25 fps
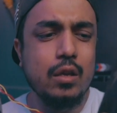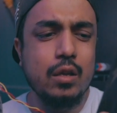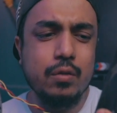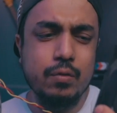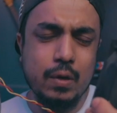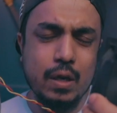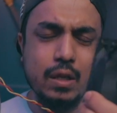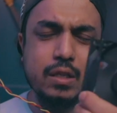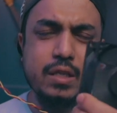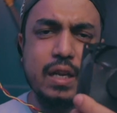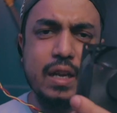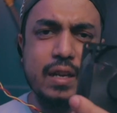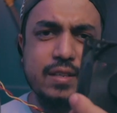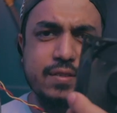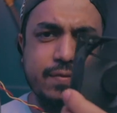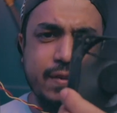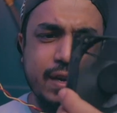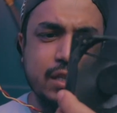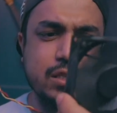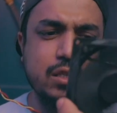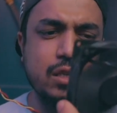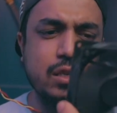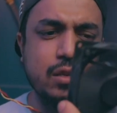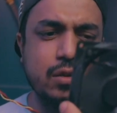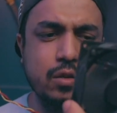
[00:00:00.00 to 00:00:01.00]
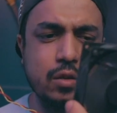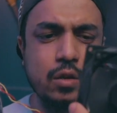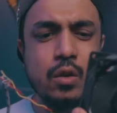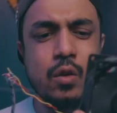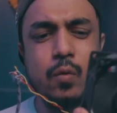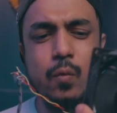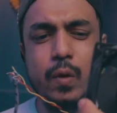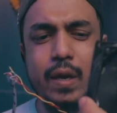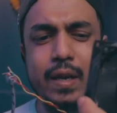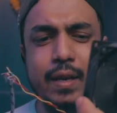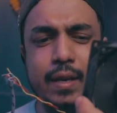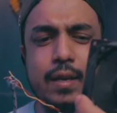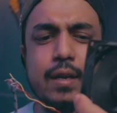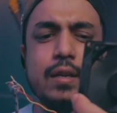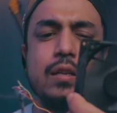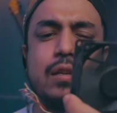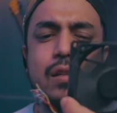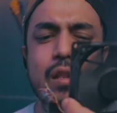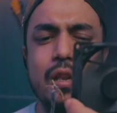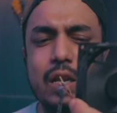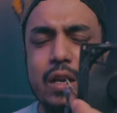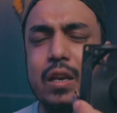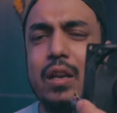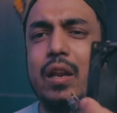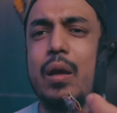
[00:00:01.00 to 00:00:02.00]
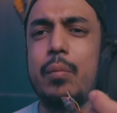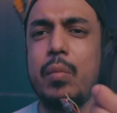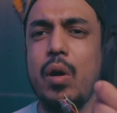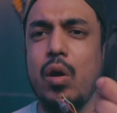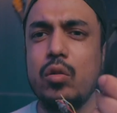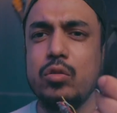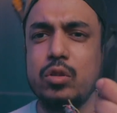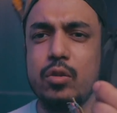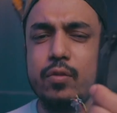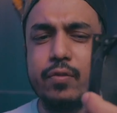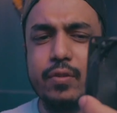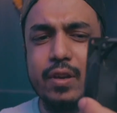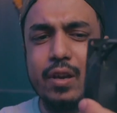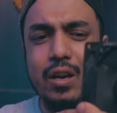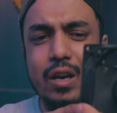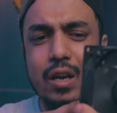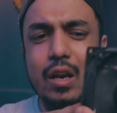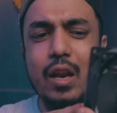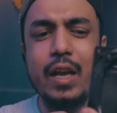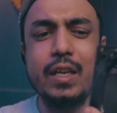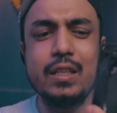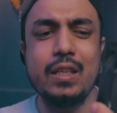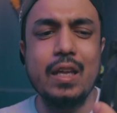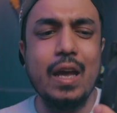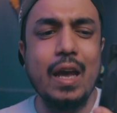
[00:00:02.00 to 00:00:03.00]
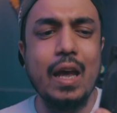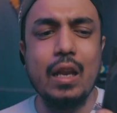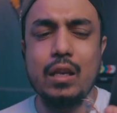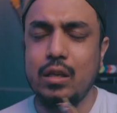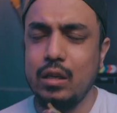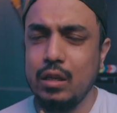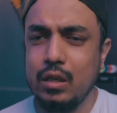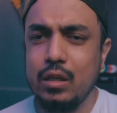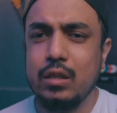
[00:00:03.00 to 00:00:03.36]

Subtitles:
real satisfaction when a little amount of air like that